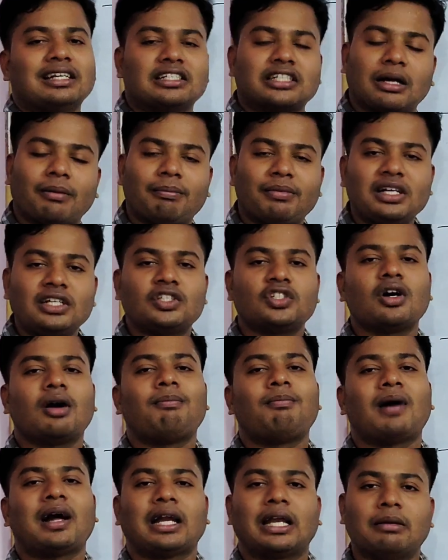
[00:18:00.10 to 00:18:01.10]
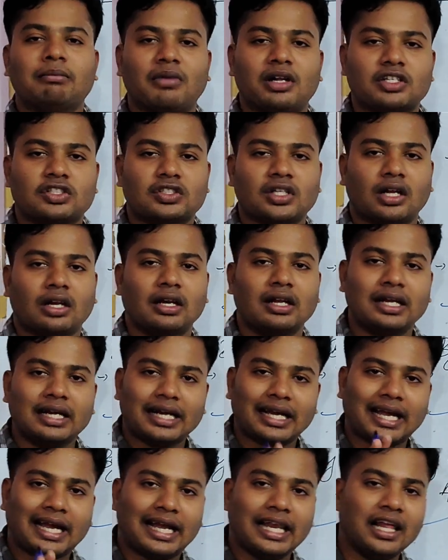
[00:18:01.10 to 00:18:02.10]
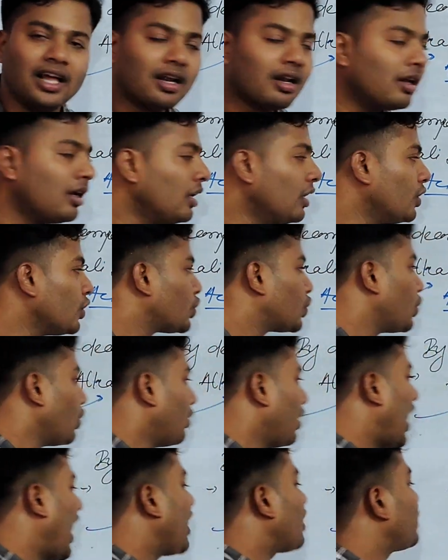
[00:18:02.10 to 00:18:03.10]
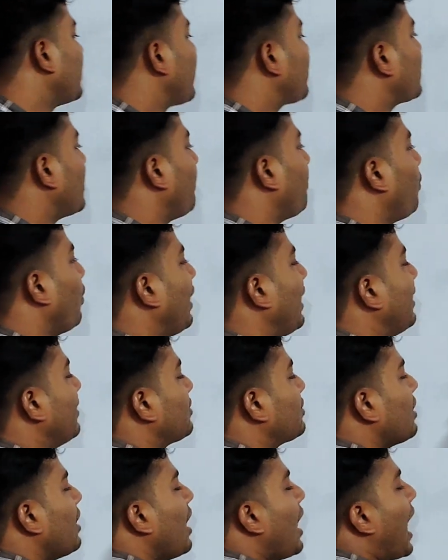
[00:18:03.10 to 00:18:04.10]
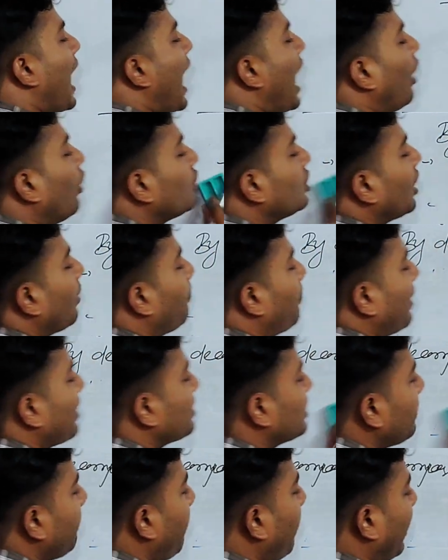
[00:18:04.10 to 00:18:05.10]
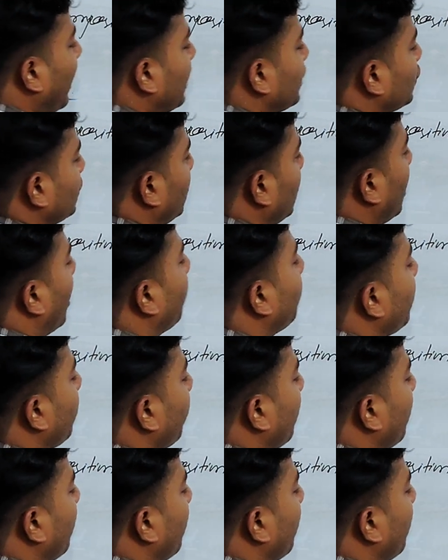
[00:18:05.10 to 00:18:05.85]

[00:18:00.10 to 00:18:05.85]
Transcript: instability of an emulsion. Clear? So next example is how the precipitation of